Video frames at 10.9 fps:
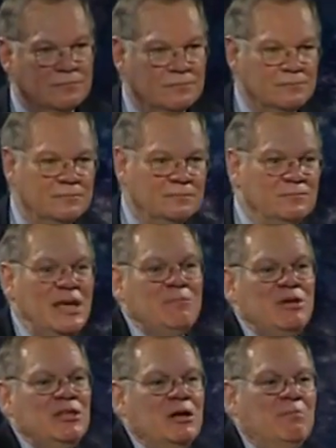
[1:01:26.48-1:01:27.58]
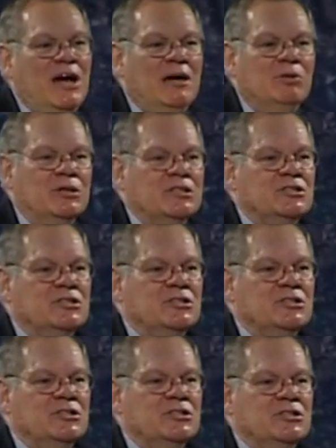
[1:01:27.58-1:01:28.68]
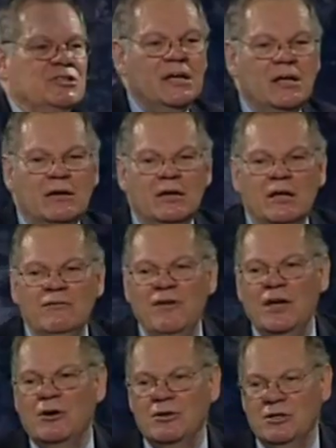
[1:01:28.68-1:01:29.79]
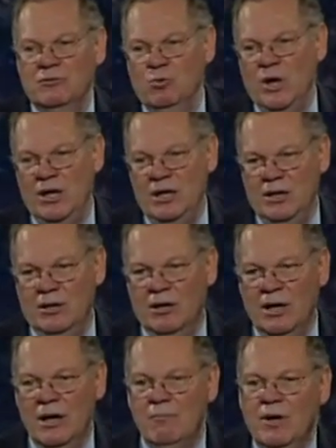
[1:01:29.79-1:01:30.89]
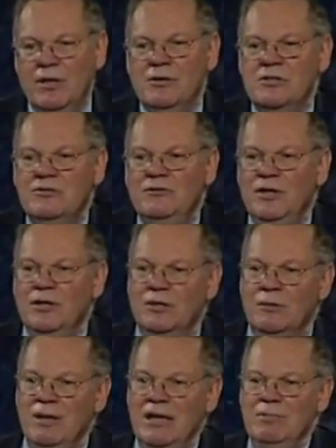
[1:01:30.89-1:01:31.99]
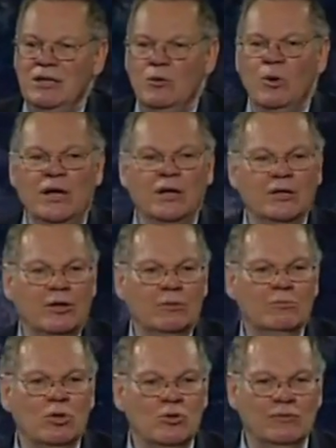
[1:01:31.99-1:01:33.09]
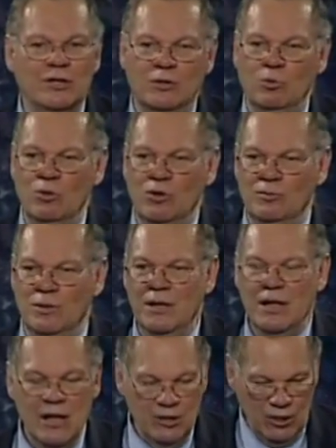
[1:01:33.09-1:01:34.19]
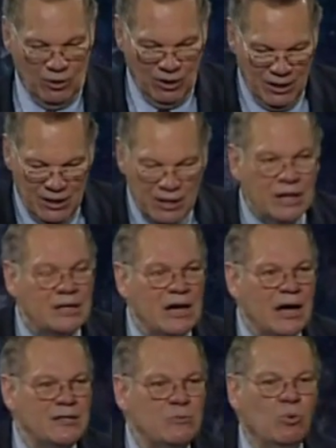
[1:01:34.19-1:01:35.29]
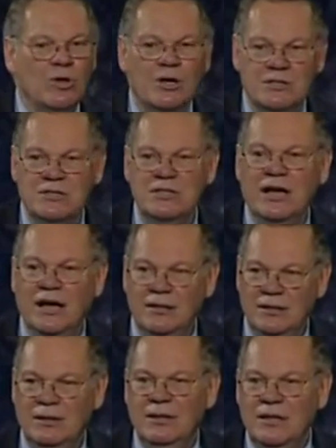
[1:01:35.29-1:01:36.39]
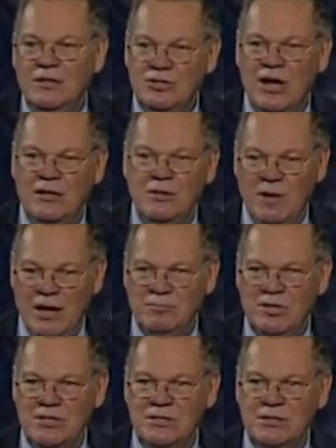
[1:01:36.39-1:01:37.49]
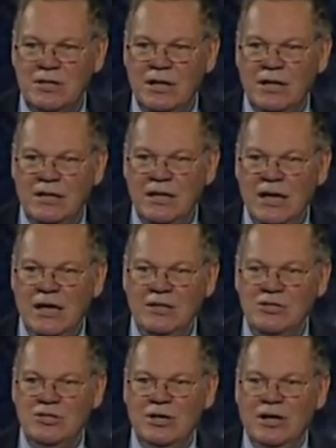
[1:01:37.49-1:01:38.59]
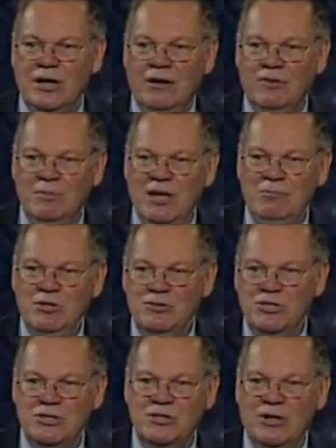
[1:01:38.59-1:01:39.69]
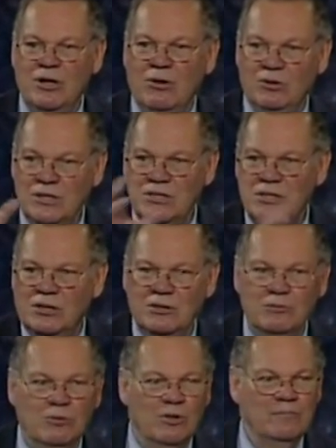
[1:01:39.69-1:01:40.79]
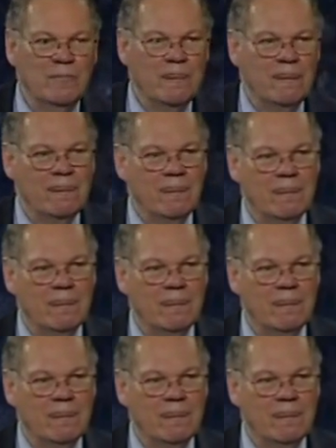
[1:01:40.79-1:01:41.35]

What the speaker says: Maybe the Bible is just speaking in a figurative way here. Mothers feel the baby quicken or move in the womb. No, God's word said, John the Baptist, the age of the baby you just saw, only still in the womb,